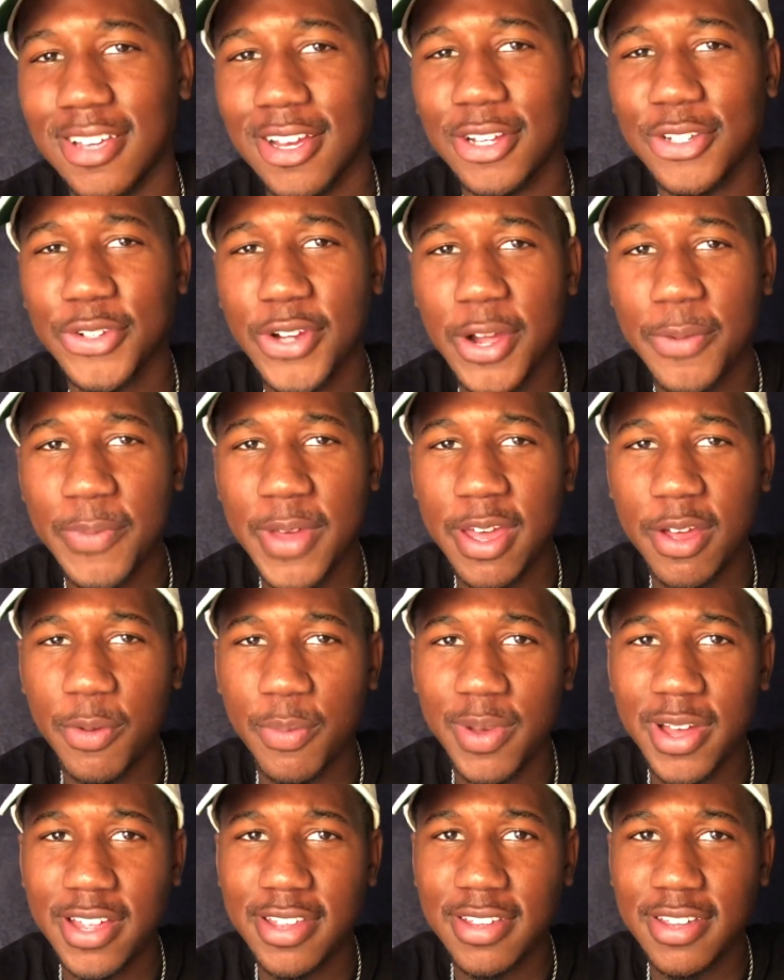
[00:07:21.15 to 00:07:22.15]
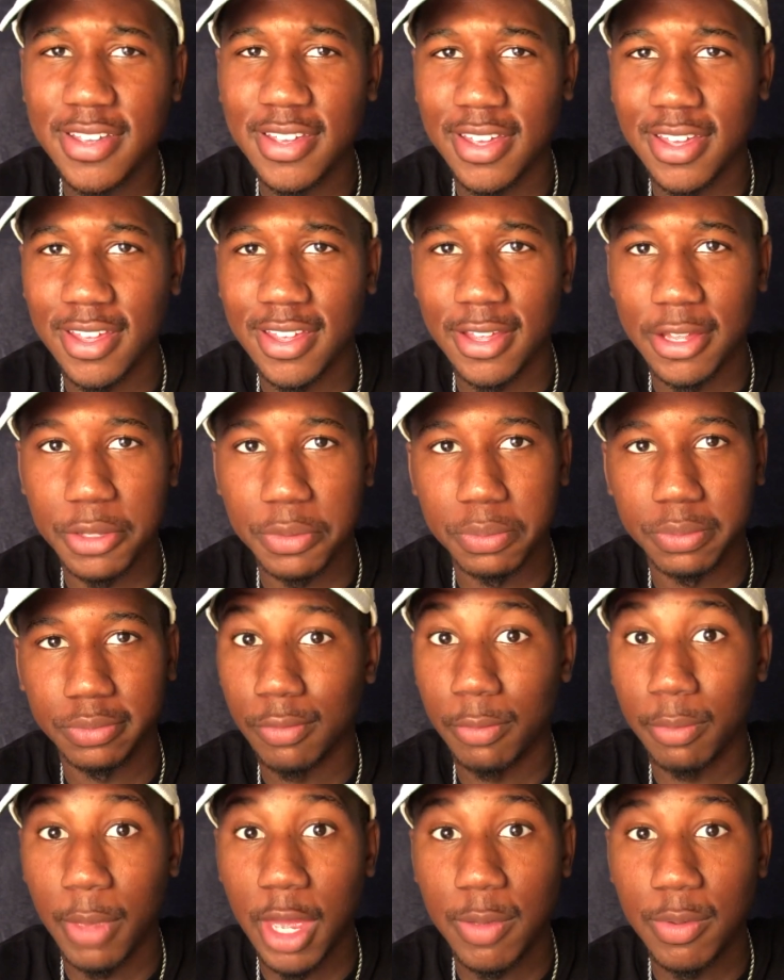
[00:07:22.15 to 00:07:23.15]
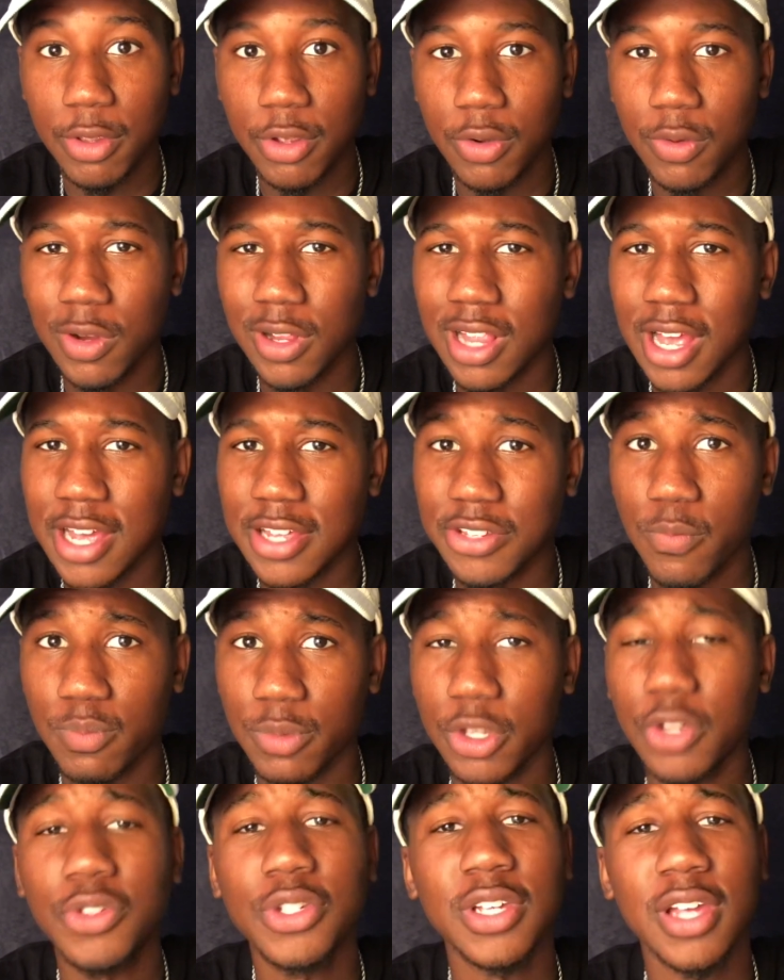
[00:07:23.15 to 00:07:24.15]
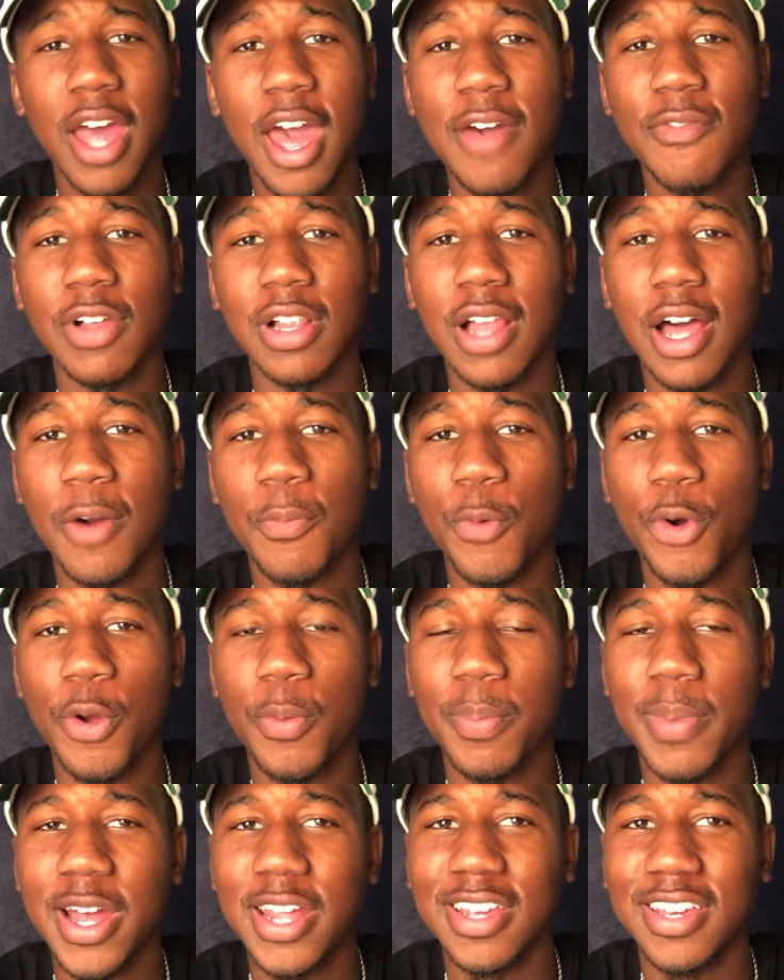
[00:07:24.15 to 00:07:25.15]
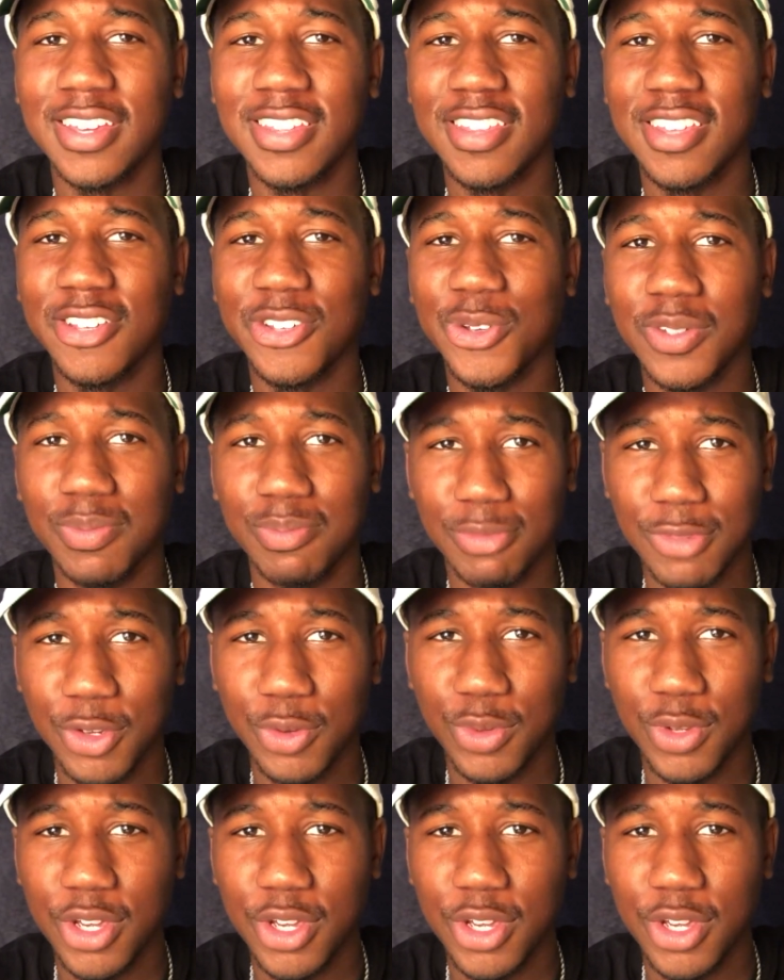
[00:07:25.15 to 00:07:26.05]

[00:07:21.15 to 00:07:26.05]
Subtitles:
y'all try to make a budget and maybe you realize you should have a lot more money than you